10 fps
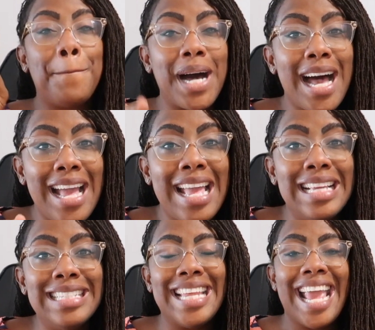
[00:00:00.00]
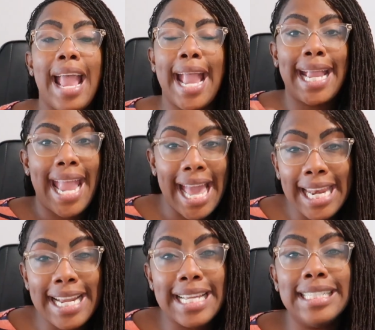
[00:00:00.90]
But and
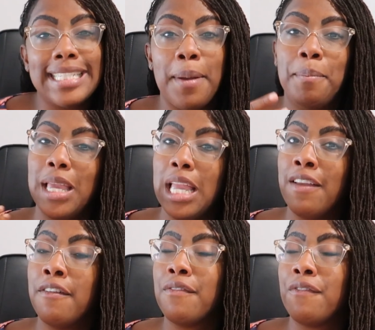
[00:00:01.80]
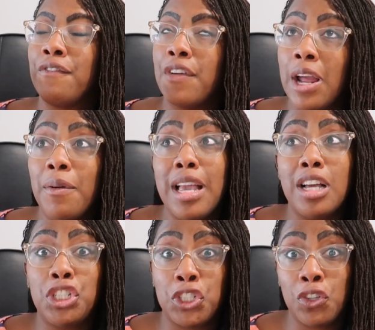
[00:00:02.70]
candidates can be very
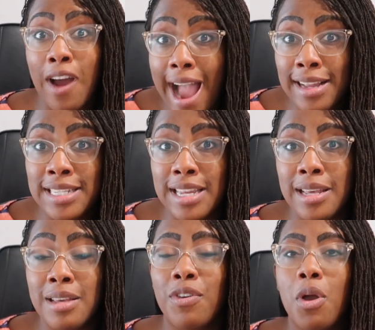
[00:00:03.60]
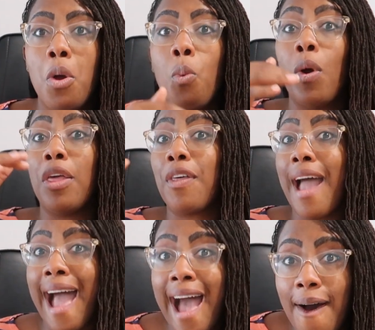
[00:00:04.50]
attractive
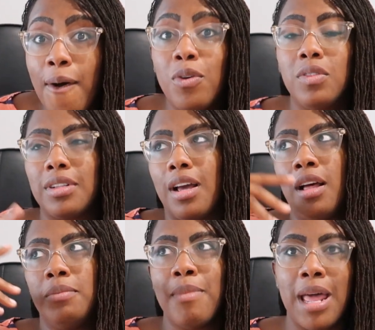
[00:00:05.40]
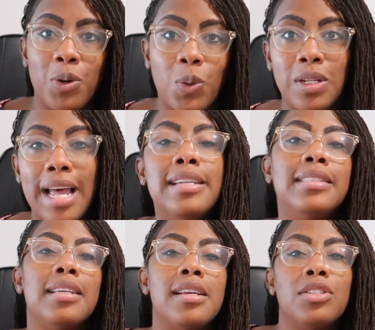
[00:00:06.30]
without a medical
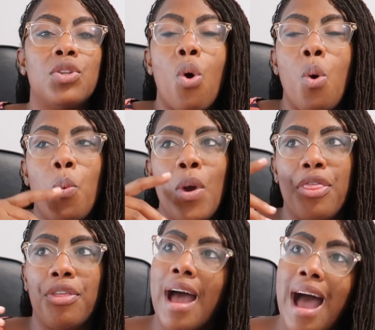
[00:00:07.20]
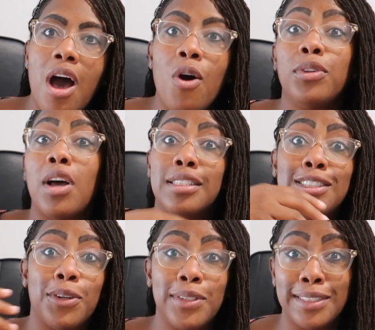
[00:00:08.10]
license or without a
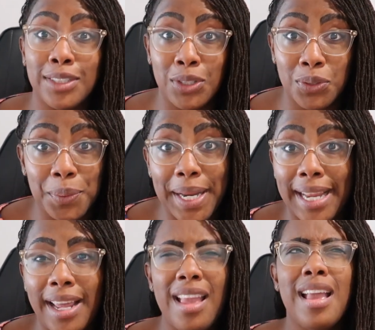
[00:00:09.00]
certain degree.